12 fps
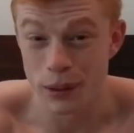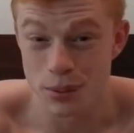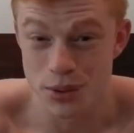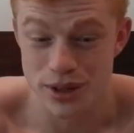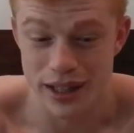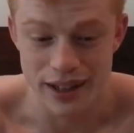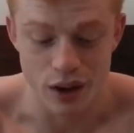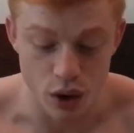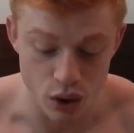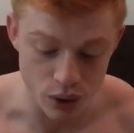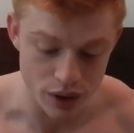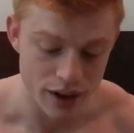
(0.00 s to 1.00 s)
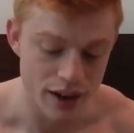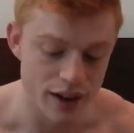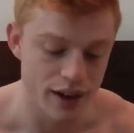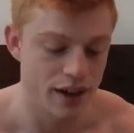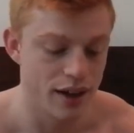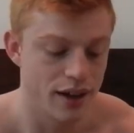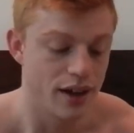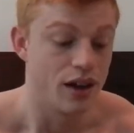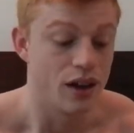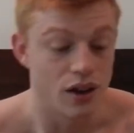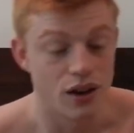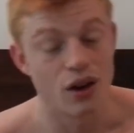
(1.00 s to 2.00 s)
people say, oh,
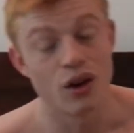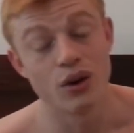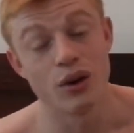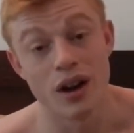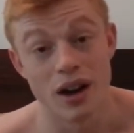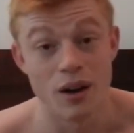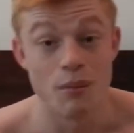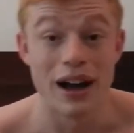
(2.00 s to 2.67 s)
oh,